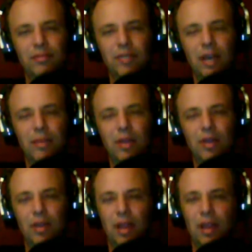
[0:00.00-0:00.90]
yeah, but
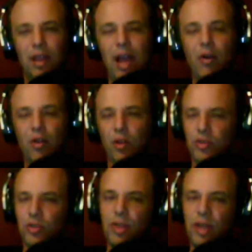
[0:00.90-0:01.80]
like how
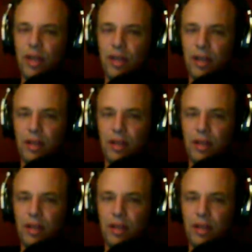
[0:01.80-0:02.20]
close are they?